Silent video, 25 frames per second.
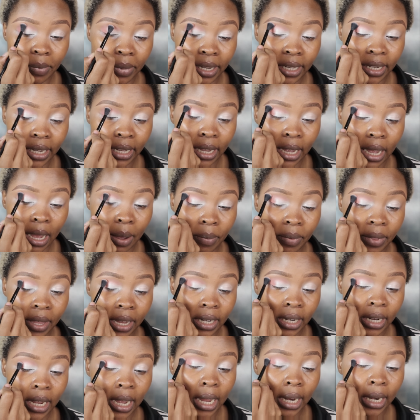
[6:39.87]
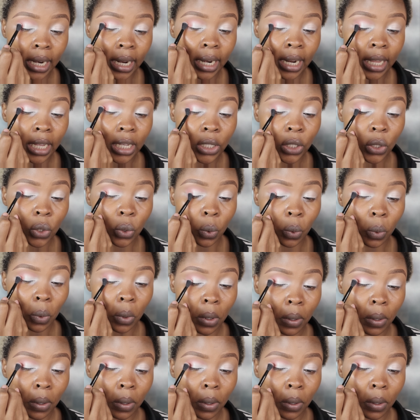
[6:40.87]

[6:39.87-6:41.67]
building up that color like so.